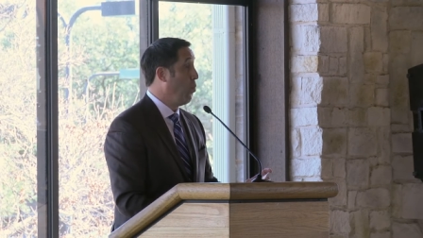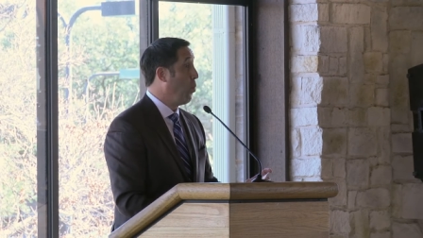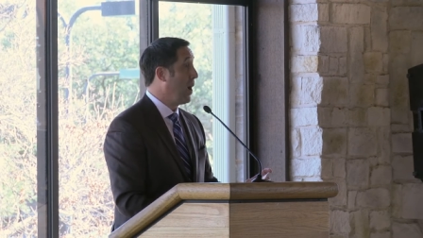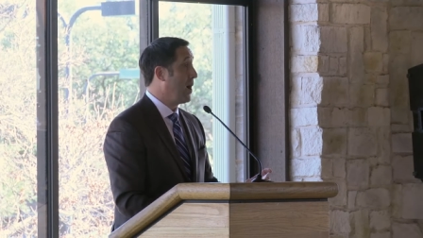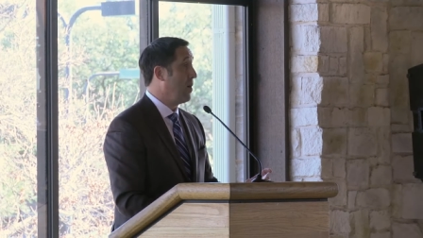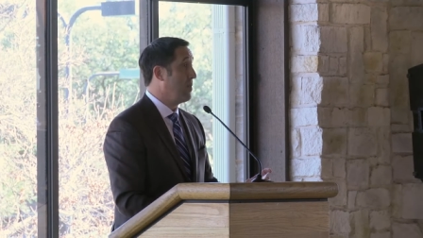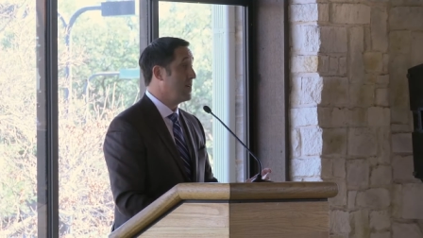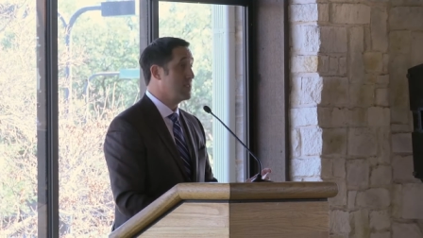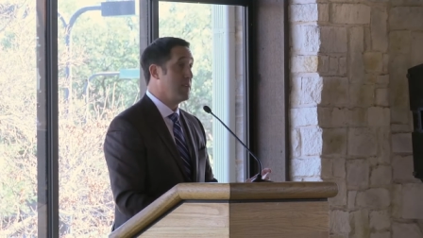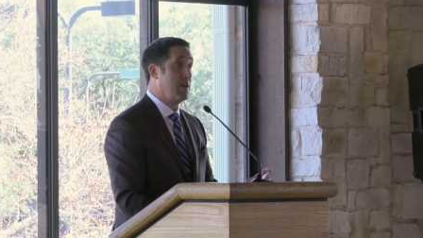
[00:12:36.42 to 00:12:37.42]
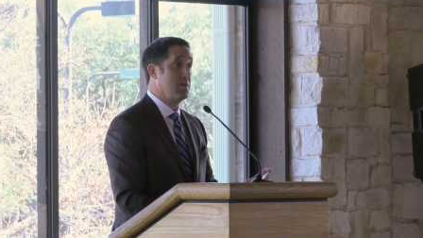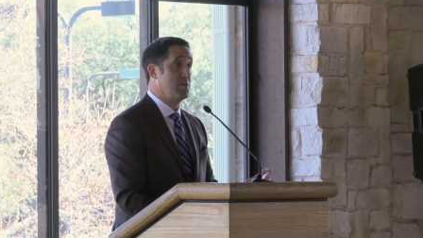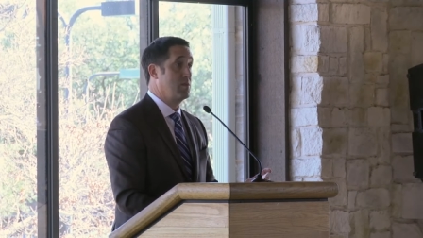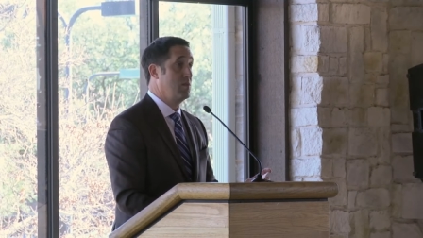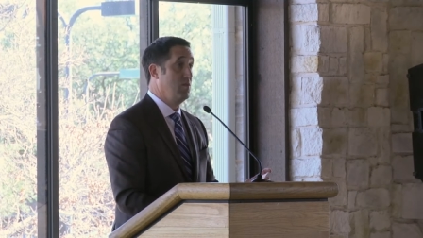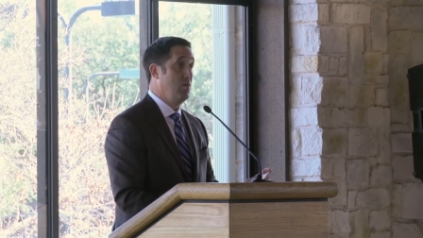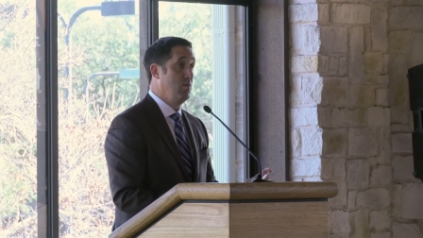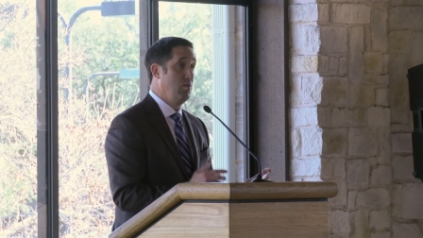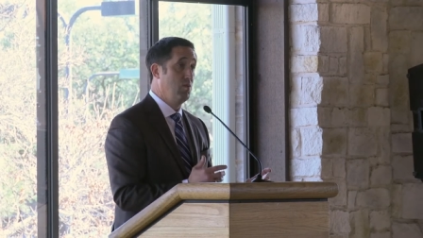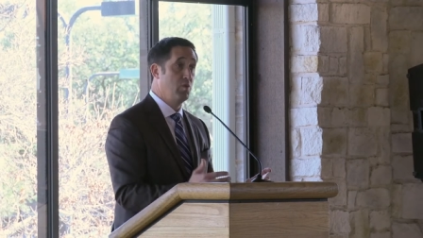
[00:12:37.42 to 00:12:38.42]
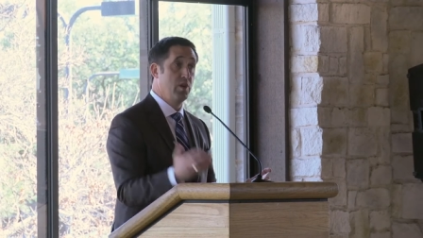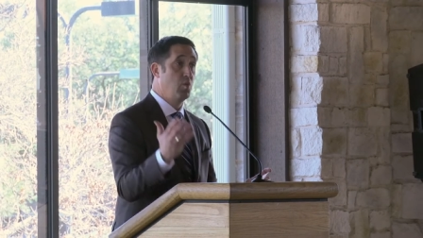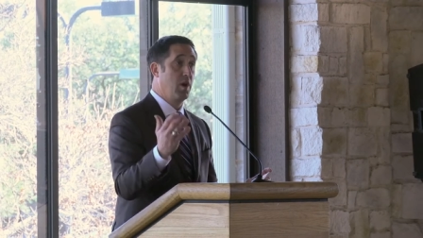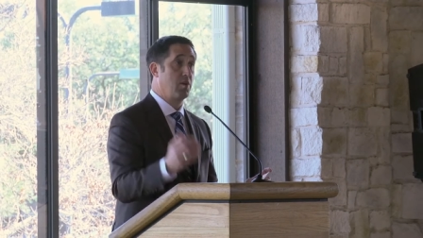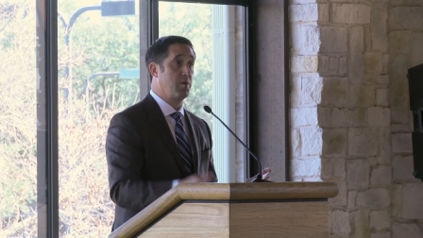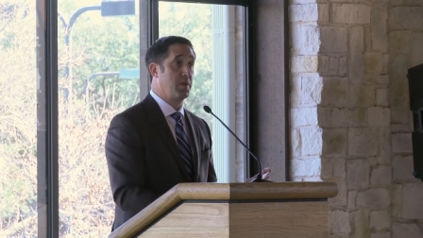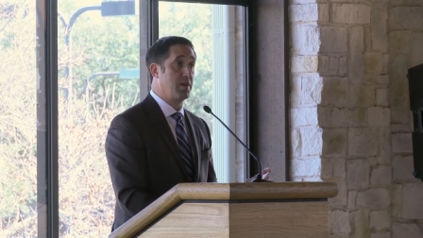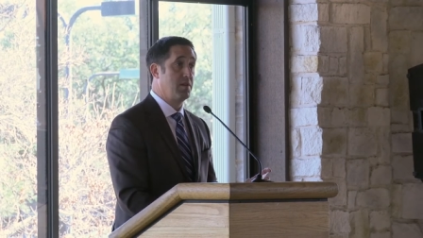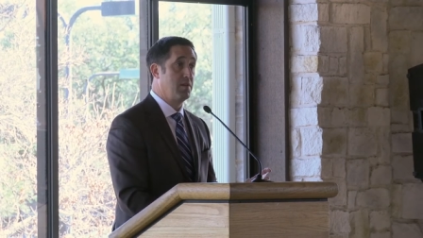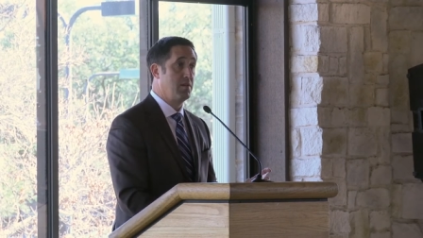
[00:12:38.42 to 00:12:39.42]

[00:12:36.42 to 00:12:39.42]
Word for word: Wow, that sounds real welcoming.